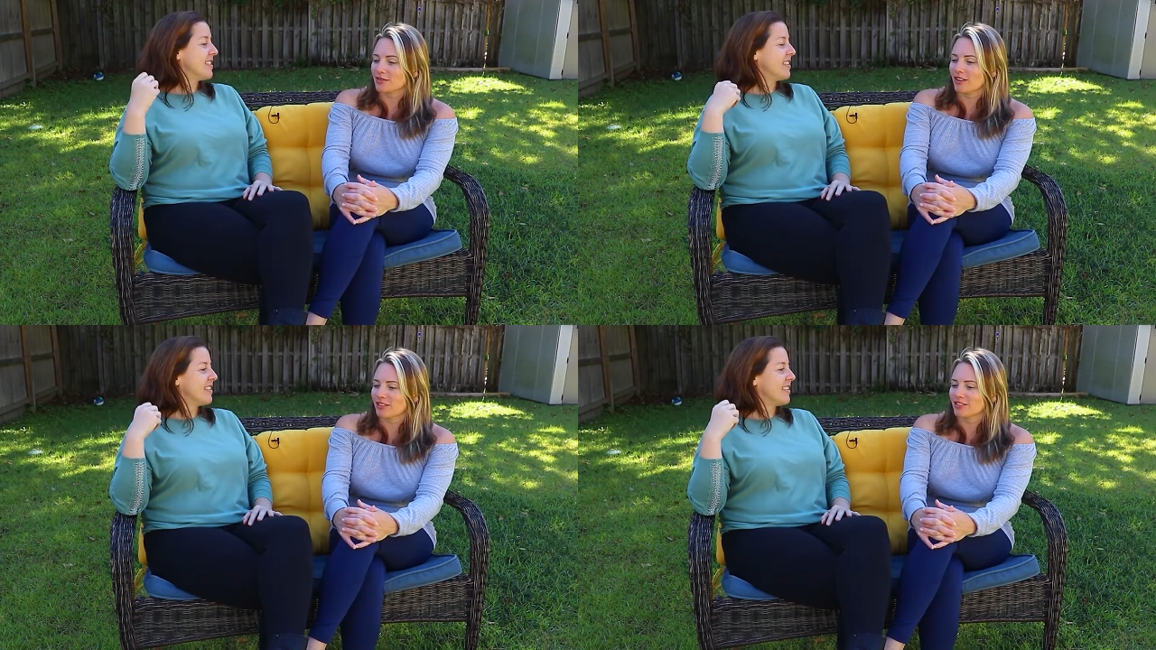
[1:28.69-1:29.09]

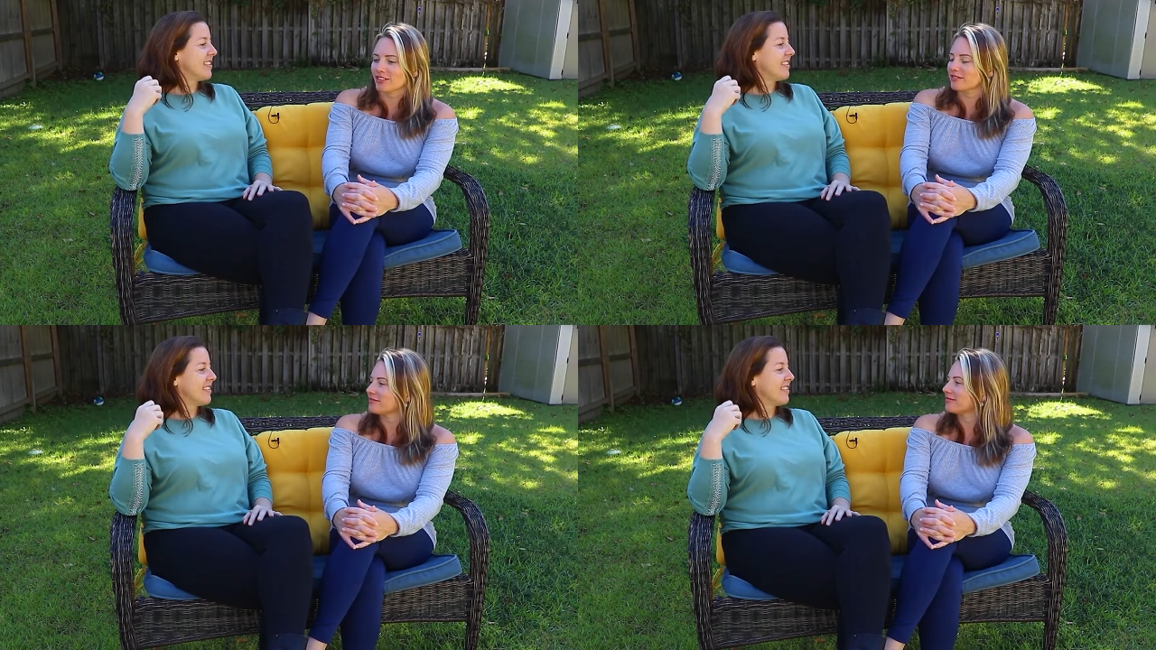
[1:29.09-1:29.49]
Speaker 1: It's X flood
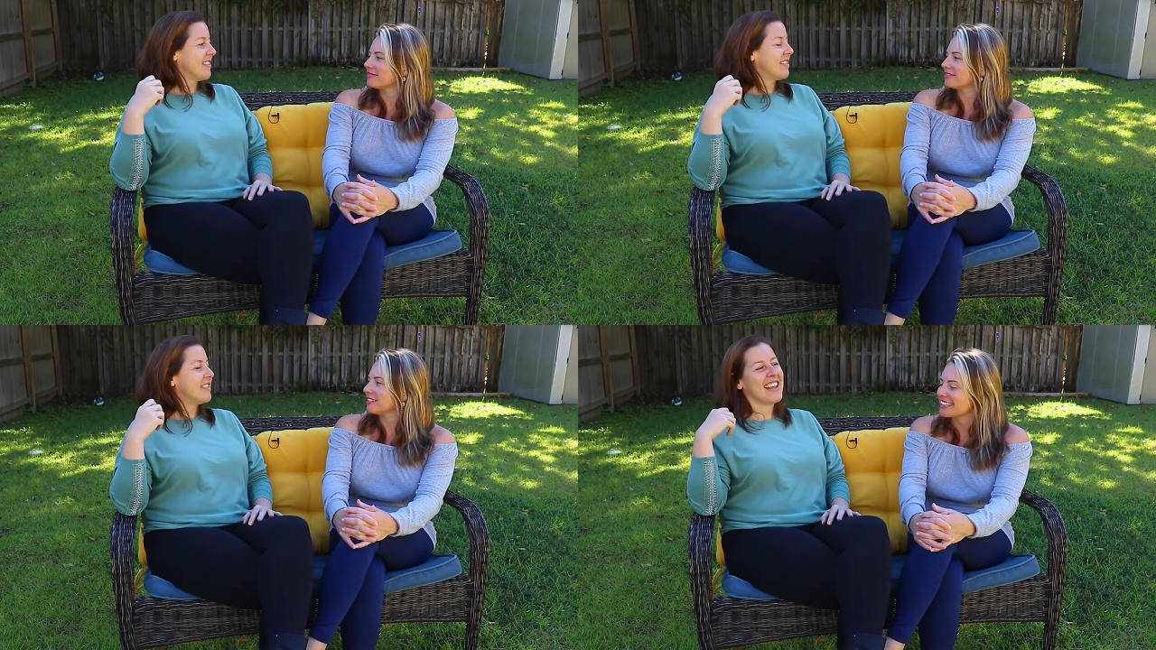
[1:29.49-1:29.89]
zone.
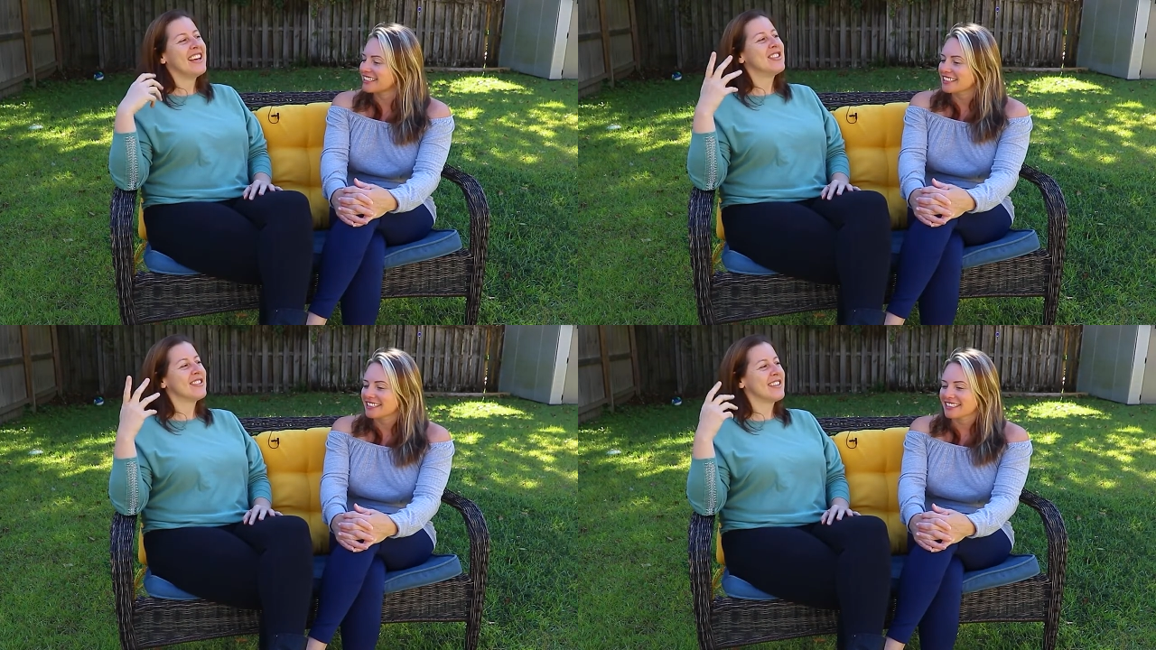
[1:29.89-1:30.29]
Well,
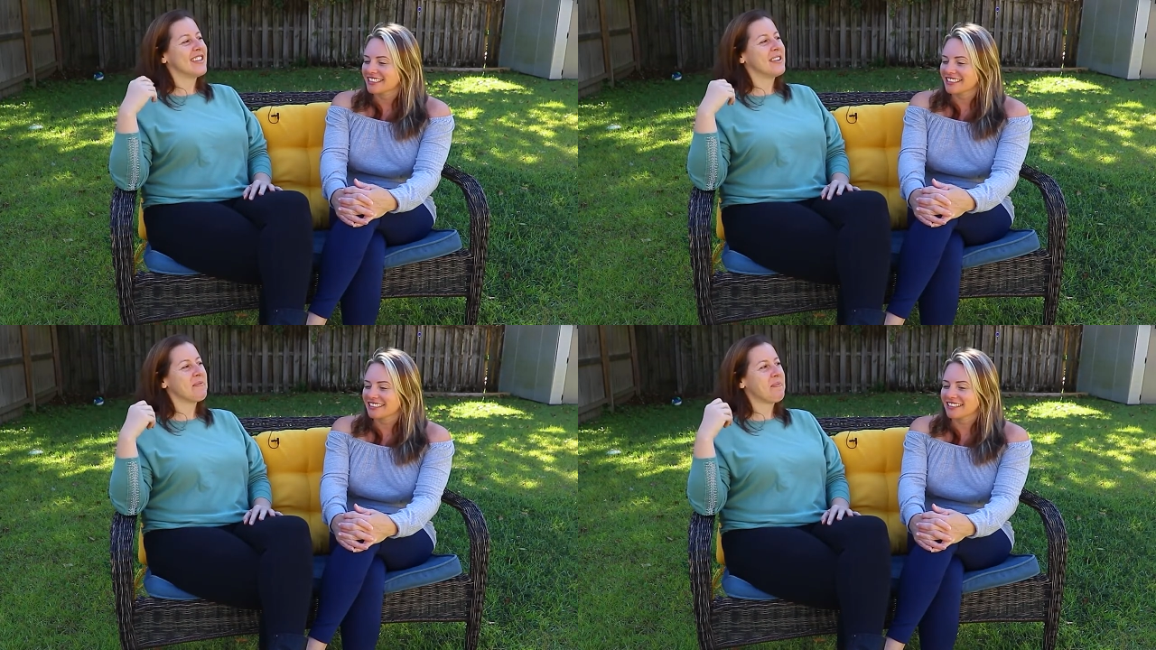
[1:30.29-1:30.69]

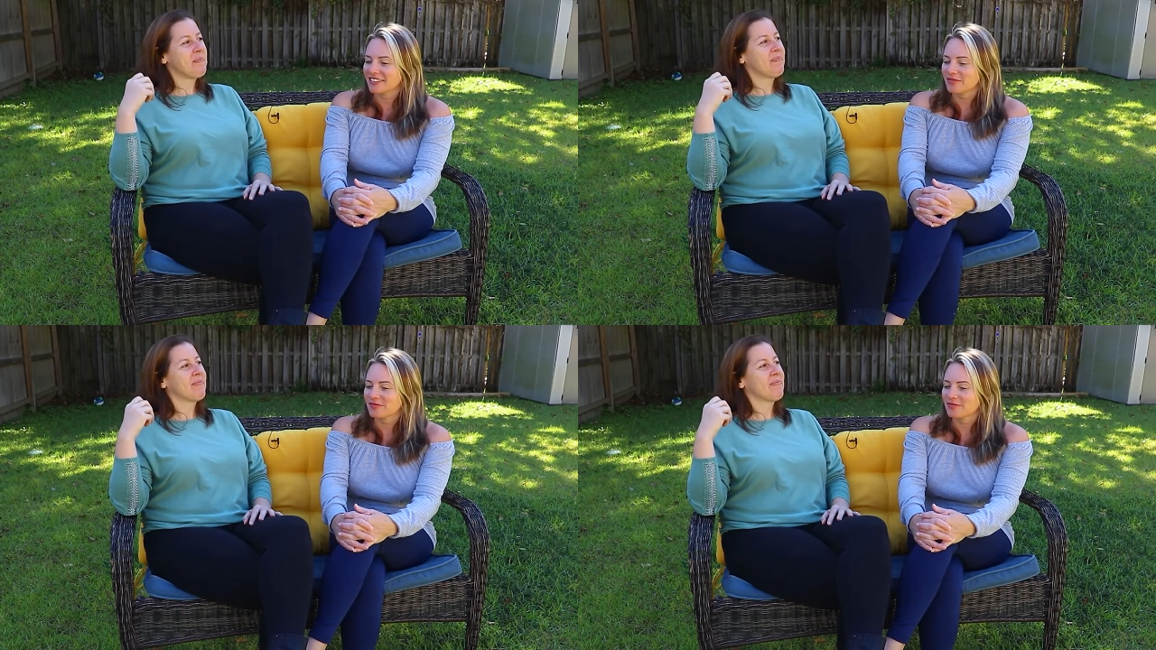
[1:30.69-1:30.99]
interesting. Yeah.